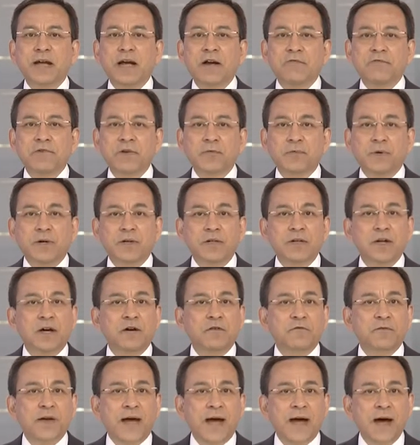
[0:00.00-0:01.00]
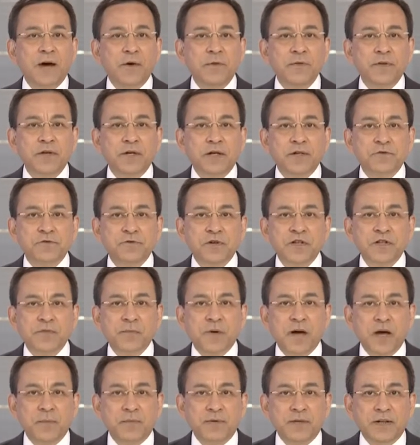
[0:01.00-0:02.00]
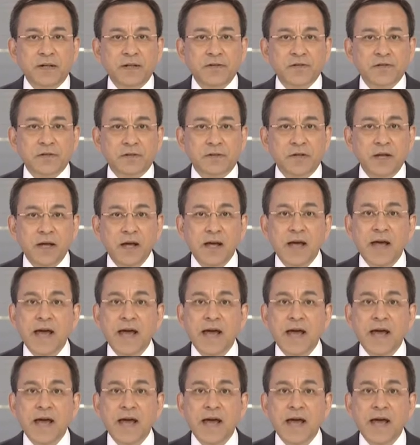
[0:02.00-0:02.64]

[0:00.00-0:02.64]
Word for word: everyone of how the country's population